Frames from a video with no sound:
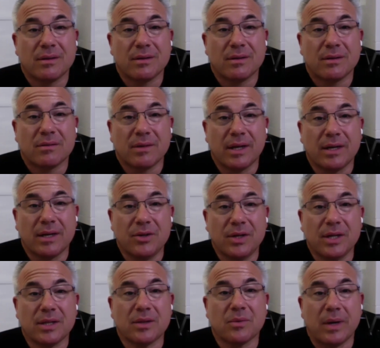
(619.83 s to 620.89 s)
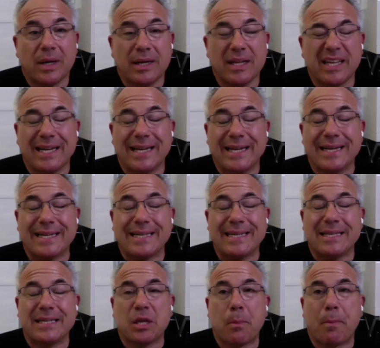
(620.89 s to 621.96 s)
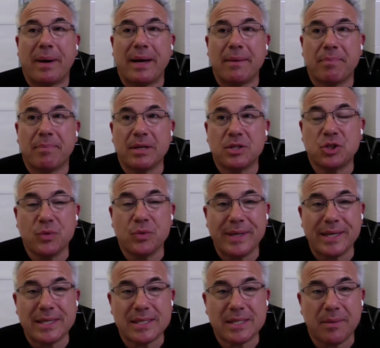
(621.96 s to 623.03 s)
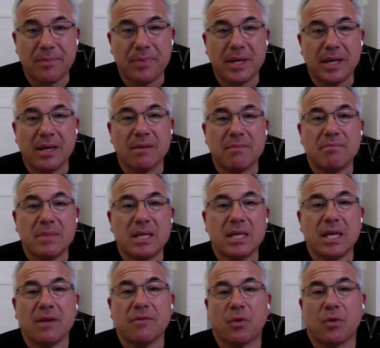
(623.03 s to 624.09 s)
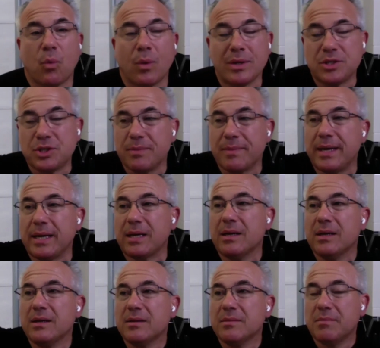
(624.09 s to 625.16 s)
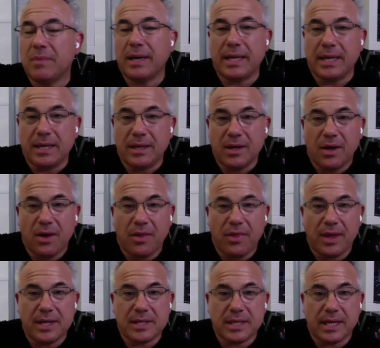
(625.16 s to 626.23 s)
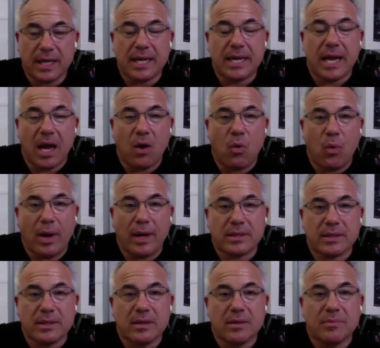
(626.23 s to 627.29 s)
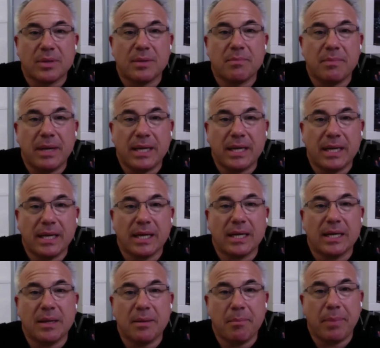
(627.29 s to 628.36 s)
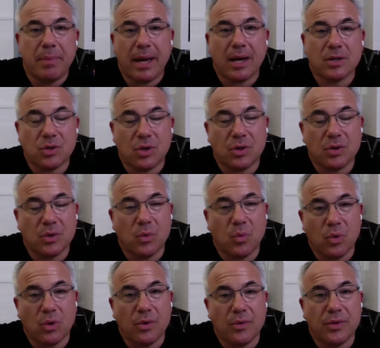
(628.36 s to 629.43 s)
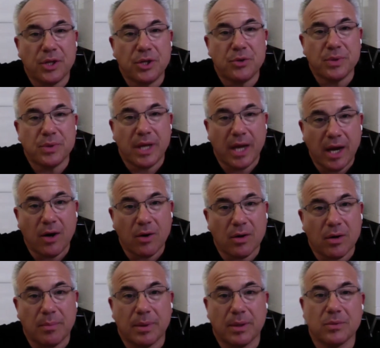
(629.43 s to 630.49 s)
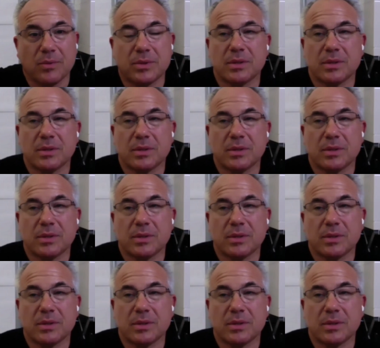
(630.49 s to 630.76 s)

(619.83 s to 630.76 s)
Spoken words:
right? You get the right, but doing something meaningful. Once you make money, then it's like, now what? But making an impact on the world that you care about,